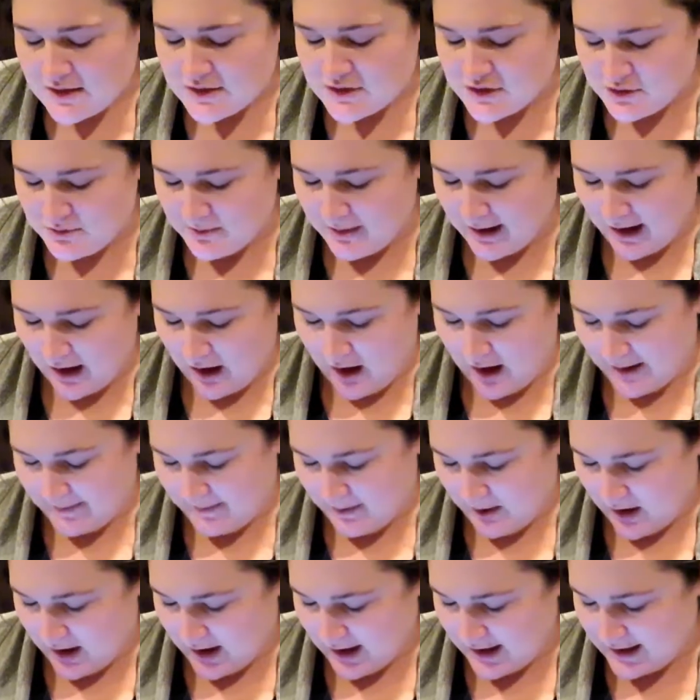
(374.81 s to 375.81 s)
to my
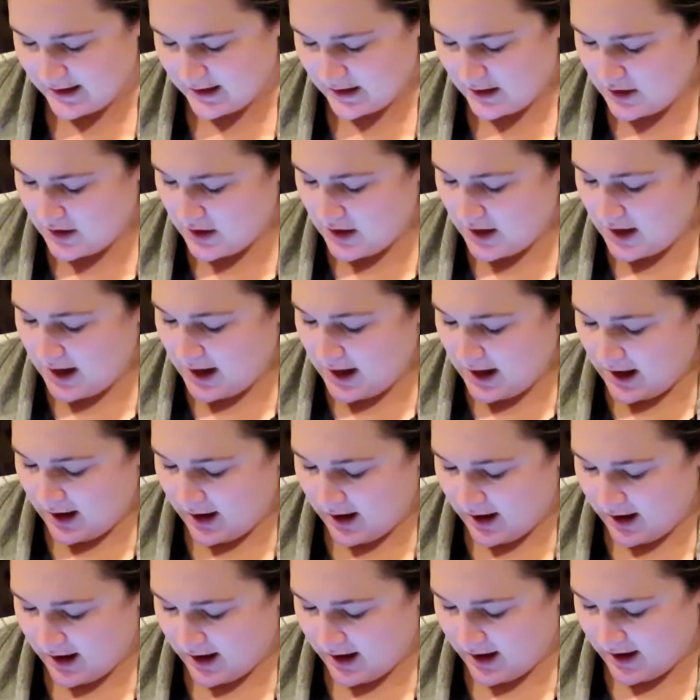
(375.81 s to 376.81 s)
iPod.
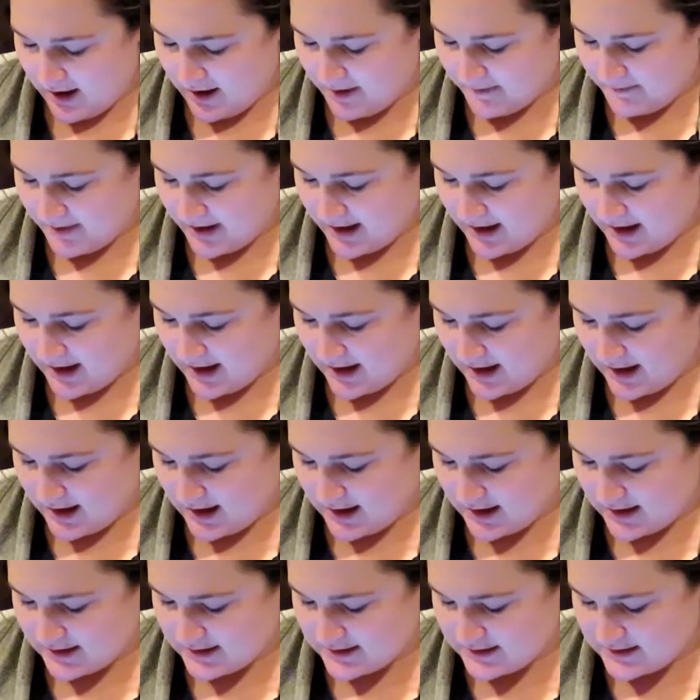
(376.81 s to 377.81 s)

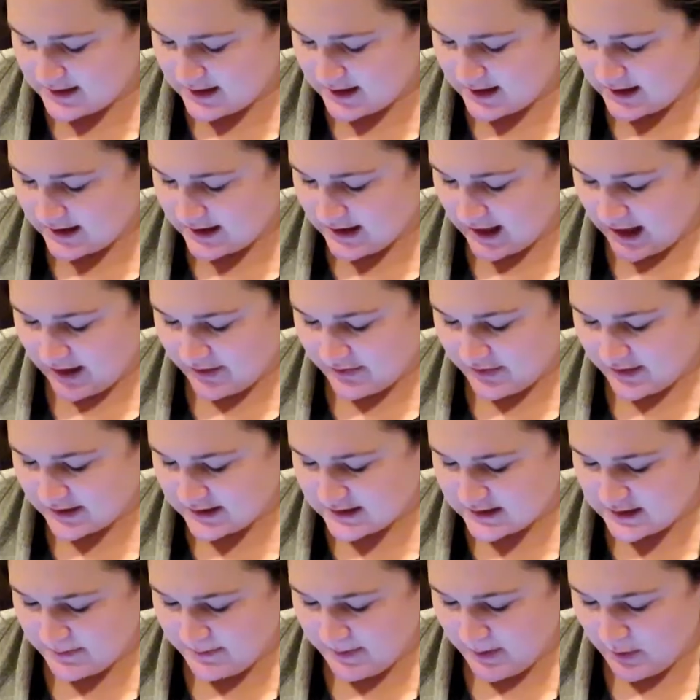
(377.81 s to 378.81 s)
And yeah,
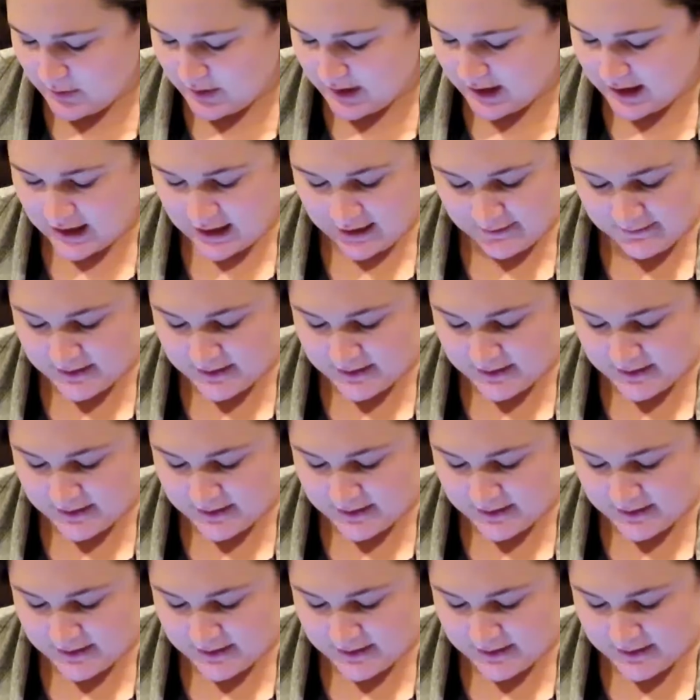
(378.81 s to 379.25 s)
that's about it.